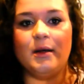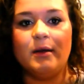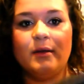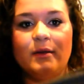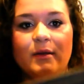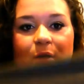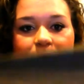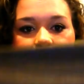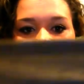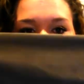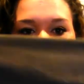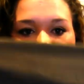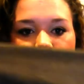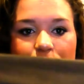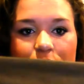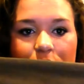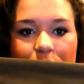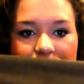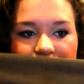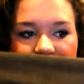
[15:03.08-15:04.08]
that are
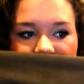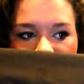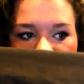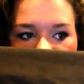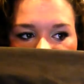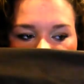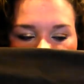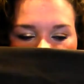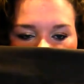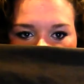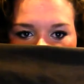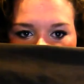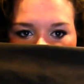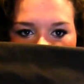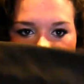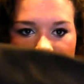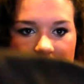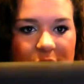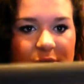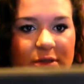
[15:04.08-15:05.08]
so freaking
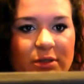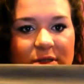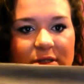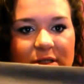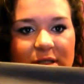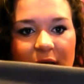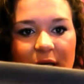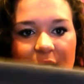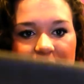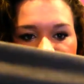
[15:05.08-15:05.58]
cute and they're skinny